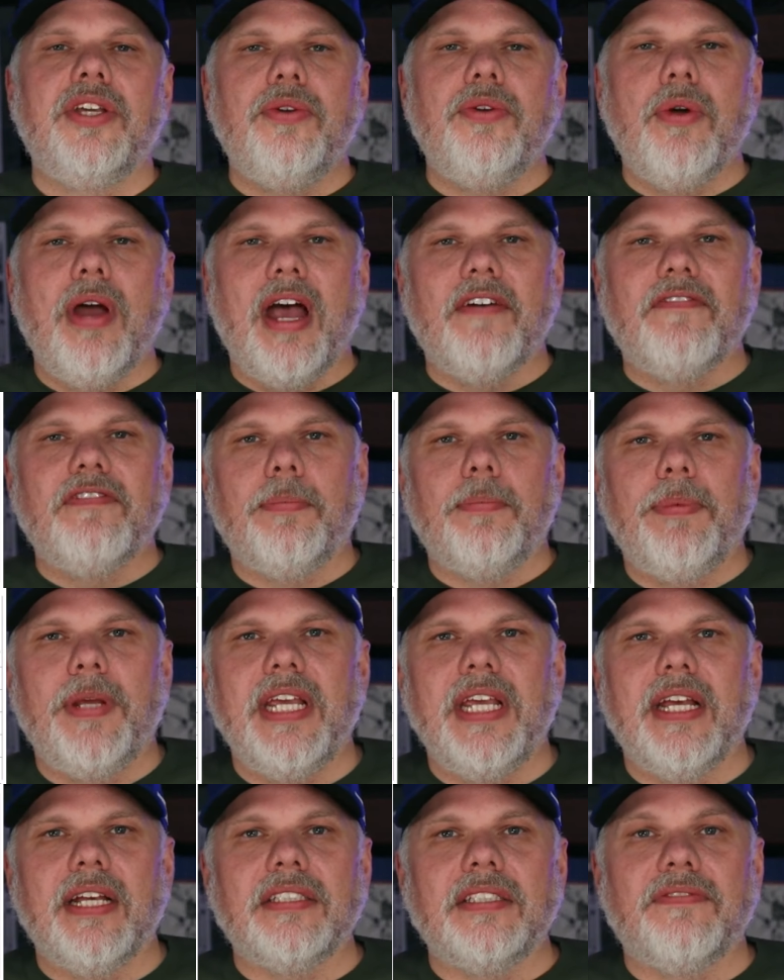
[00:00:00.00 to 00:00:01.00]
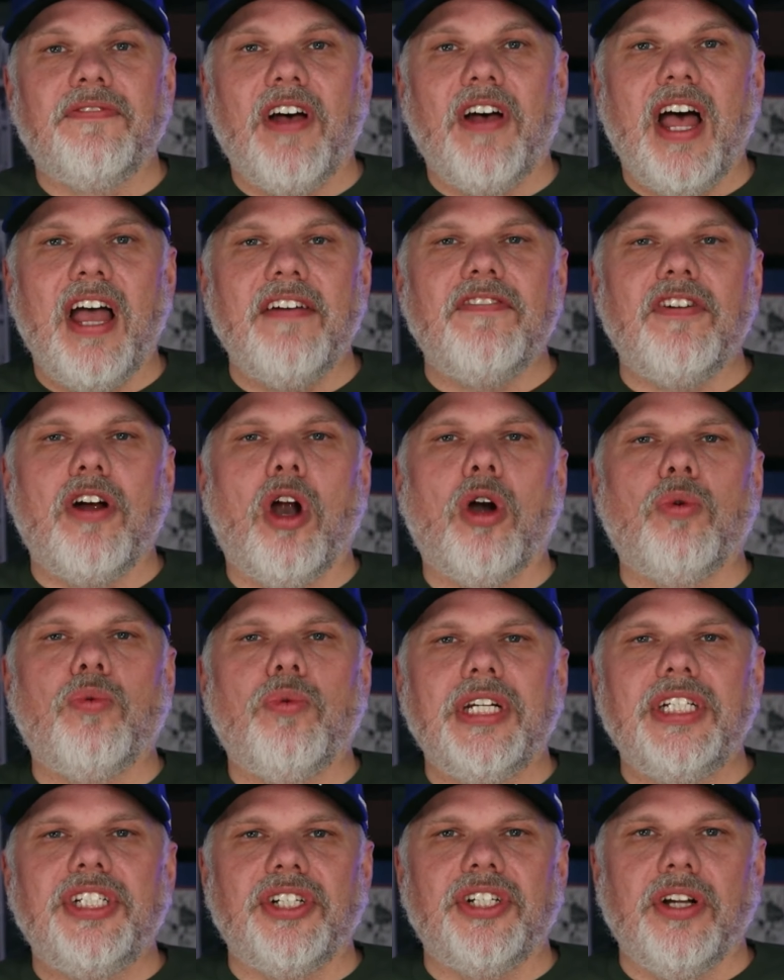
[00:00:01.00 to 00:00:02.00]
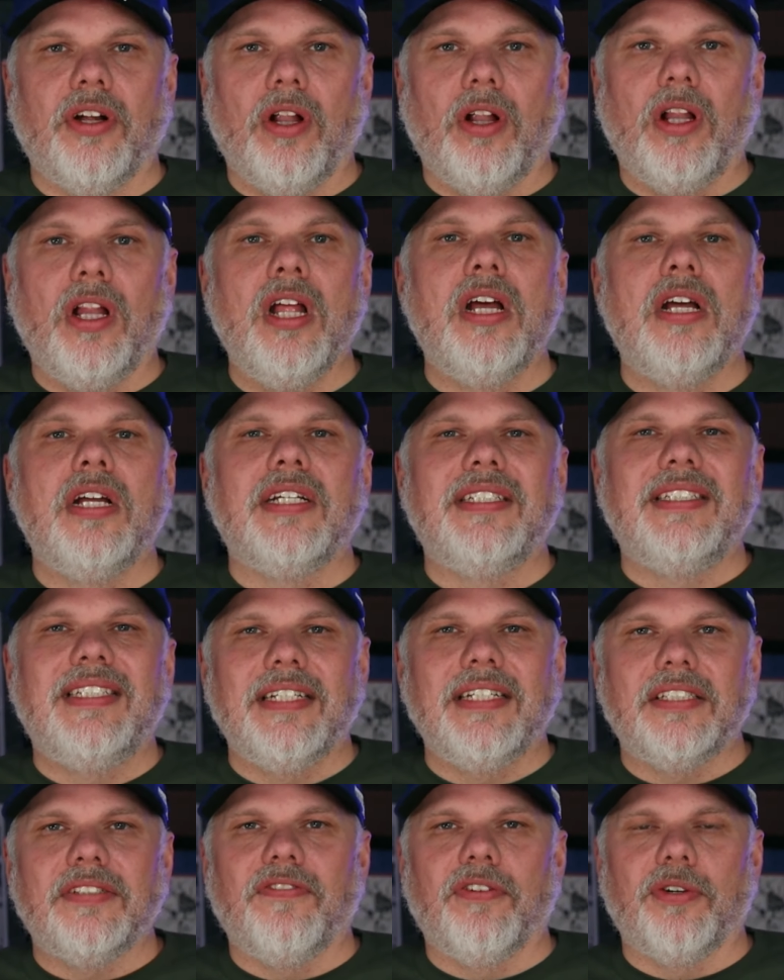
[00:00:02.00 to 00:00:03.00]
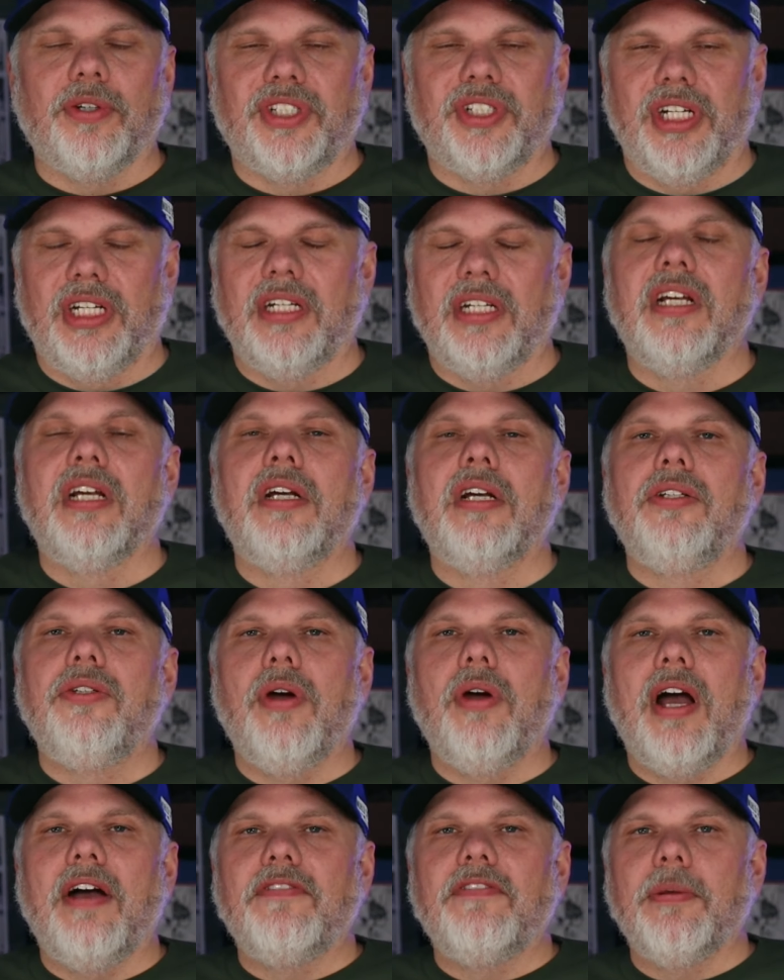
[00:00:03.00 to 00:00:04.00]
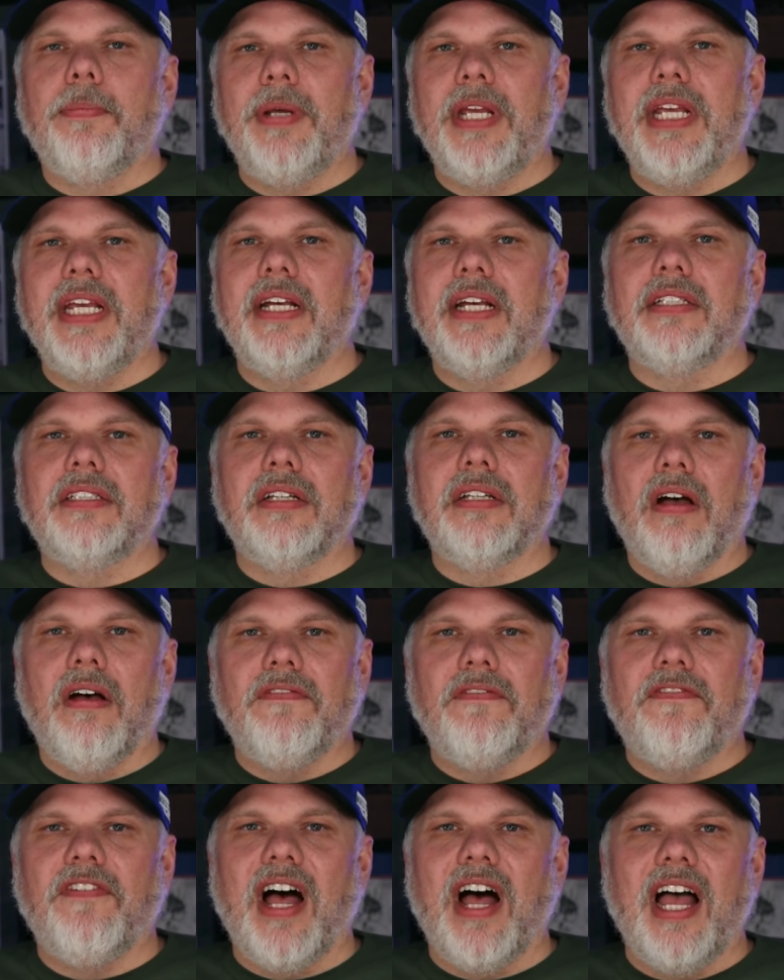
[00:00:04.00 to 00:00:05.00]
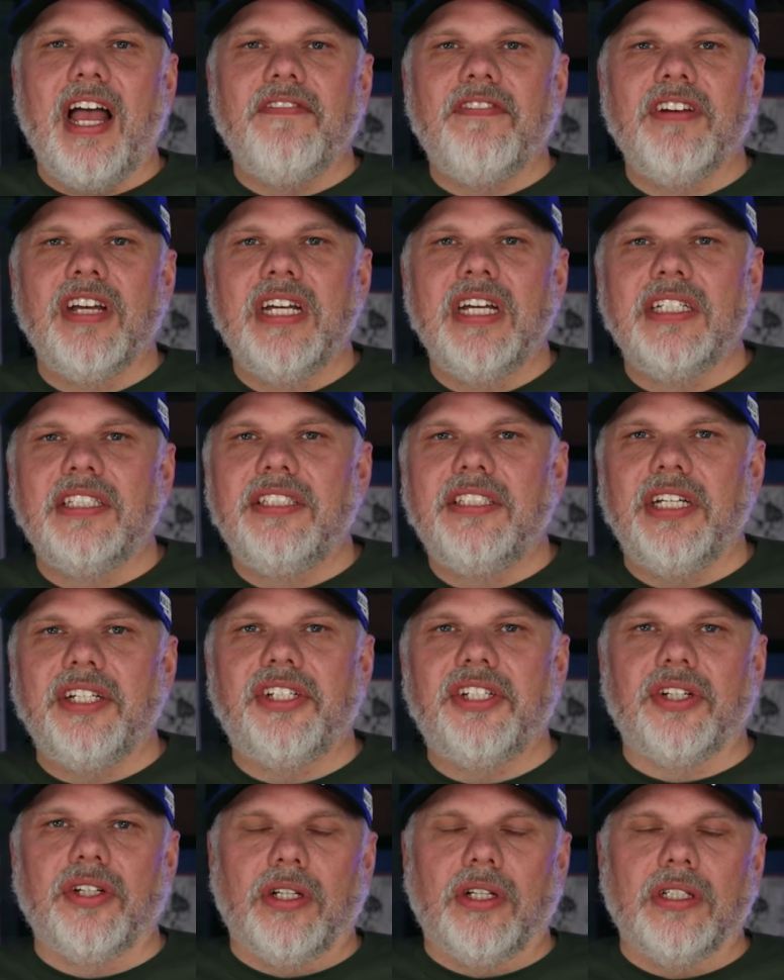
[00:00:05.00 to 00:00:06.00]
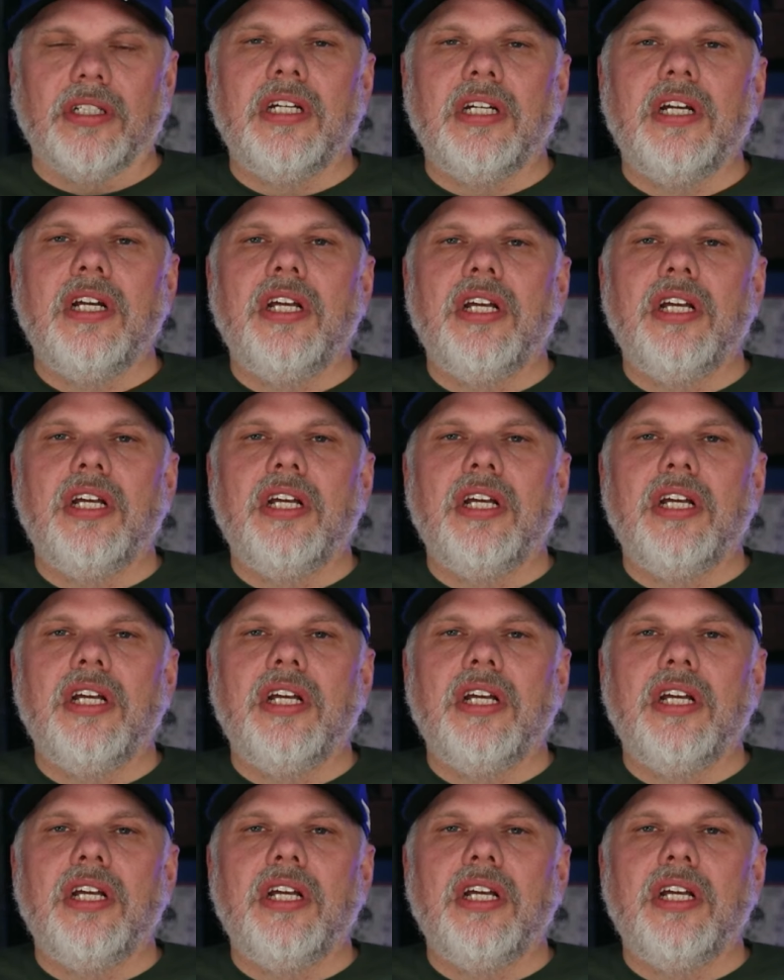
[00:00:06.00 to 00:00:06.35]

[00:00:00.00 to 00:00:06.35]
You have the PS5 original disc version. You have the PS5 digital.